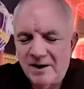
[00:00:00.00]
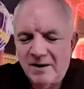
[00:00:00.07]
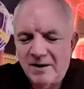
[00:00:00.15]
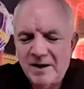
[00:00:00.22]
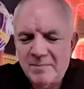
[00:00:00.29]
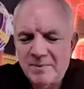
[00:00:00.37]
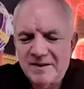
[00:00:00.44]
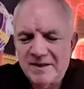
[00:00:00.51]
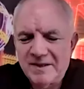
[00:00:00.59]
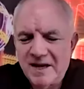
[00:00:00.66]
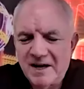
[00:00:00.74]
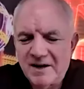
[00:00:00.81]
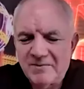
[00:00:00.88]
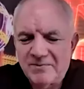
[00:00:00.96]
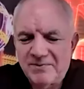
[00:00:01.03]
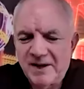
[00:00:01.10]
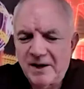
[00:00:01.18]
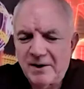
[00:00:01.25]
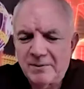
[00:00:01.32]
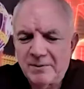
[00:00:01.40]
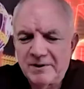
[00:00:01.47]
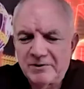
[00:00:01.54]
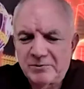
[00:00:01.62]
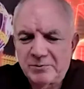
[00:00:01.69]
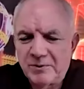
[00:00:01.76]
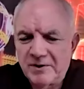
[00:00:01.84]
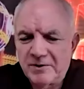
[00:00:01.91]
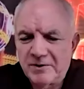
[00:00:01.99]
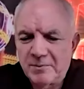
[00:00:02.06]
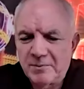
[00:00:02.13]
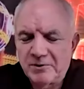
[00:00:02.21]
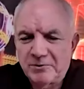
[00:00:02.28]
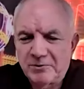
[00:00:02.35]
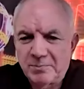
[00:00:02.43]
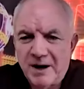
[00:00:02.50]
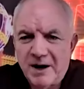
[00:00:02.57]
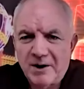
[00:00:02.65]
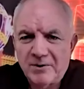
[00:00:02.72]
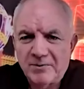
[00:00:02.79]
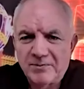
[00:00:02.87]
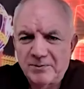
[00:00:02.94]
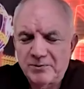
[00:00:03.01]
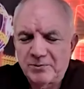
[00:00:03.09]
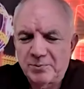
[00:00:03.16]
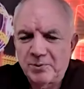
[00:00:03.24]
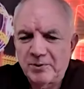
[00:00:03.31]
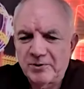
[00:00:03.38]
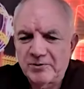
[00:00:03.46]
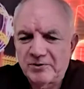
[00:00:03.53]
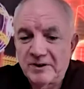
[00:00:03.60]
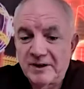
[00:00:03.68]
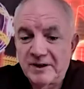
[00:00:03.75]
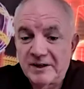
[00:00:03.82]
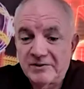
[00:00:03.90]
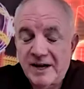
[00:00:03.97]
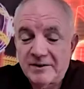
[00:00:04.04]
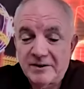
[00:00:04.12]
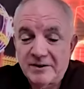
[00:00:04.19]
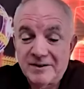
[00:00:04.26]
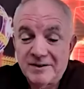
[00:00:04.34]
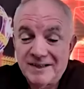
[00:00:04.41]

no, I mean, the NFL is one of the most powerful sports leagues out there,